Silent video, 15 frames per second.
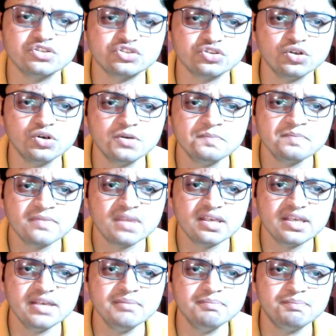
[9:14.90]
So
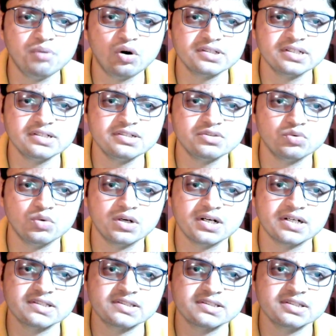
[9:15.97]
important
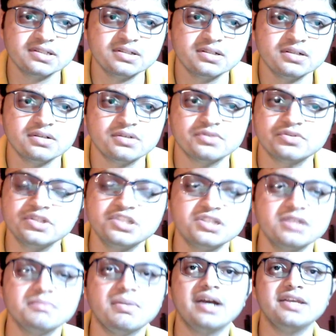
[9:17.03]
works
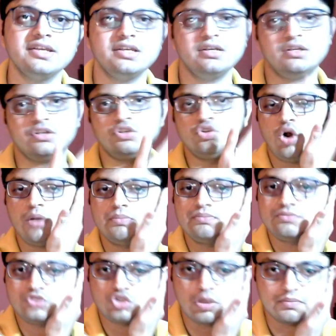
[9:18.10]
written by
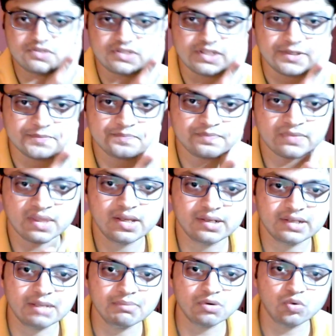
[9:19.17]
Noam Chomsky.
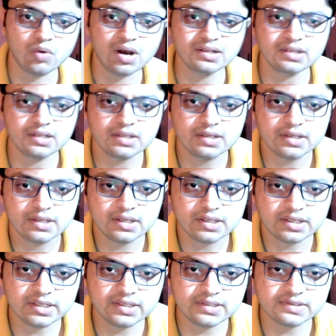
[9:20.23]
Number one
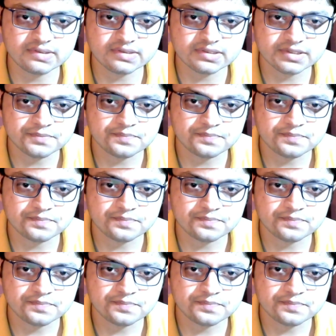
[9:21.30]
is